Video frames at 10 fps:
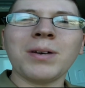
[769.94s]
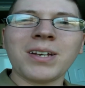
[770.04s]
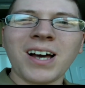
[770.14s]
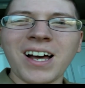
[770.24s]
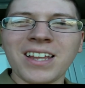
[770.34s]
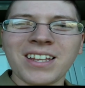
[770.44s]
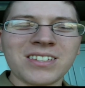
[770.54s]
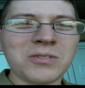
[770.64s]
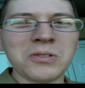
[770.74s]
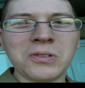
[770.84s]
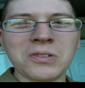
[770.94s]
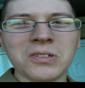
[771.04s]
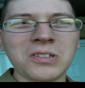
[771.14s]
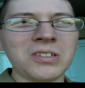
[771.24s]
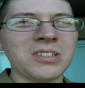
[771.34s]
oh my god, that's so
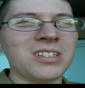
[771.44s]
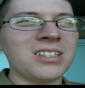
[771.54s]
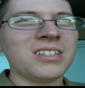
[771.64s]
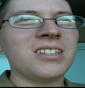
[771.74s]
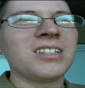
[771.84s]
cool, and